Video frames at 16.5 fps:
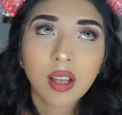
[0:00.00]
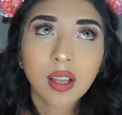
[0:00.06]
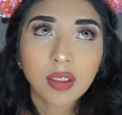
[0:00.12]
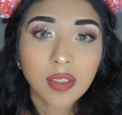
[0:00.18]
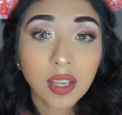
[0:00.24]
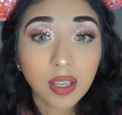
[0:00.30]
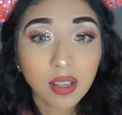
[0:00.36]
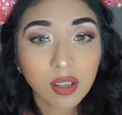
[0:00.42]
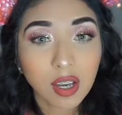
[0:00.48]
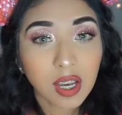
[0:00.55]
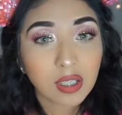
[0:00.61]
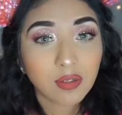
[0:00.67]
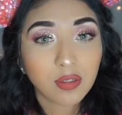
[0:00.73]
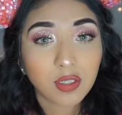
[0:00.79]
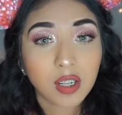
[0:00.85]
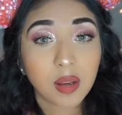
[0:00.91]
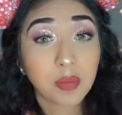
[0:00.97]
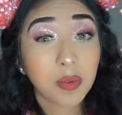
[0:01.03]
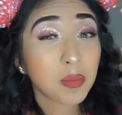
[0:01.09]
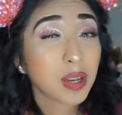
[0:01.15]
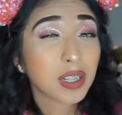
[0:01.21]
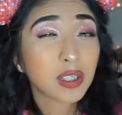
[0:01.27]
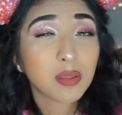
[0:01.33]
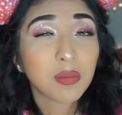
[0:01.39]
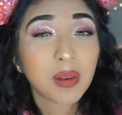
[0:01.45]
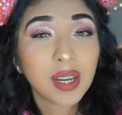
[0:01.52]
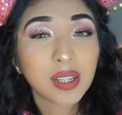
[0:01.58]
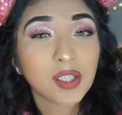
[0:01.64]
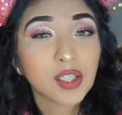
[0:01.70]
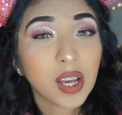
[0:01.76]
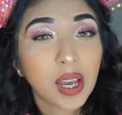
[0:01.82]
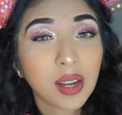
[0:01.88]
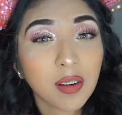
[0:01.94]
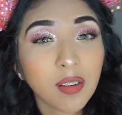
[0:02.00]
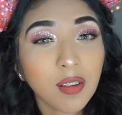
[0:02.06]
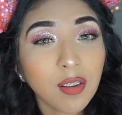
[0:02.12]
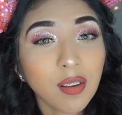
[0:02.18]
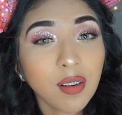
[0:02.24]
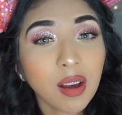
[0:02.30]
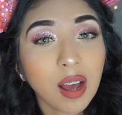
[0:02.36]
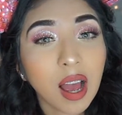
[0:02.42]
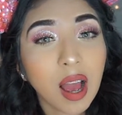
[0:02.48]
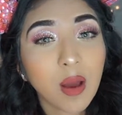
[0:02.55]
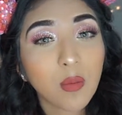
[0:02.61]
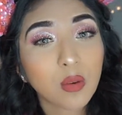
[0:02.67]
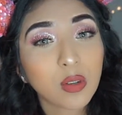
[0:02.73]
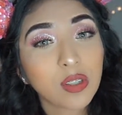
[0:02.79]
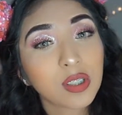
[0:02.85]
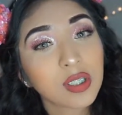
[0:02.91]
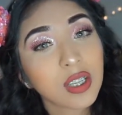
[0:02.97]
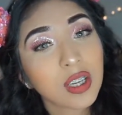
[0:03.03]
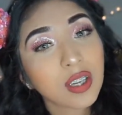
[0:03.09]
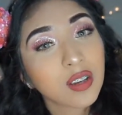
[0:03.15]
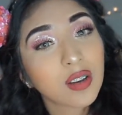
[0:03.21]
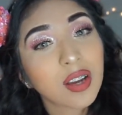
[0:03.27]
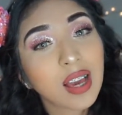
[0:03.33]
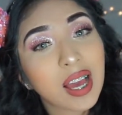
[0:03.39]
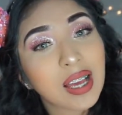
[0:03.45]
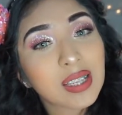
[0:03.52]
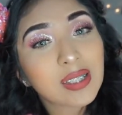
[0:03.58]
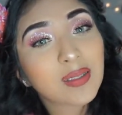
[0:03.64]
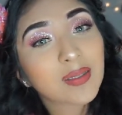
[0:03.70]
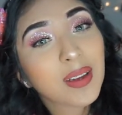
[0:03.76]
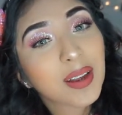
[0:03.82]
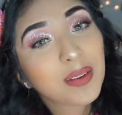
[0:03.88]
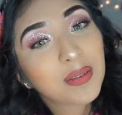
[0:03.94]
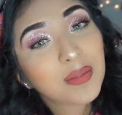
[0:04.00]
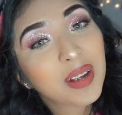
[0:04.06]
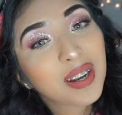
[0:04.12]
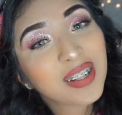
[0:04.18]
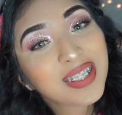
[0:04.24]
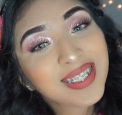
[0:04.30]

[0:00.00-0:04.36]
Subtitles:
Thank you guys for coming back to my channel. I will see you guys very, very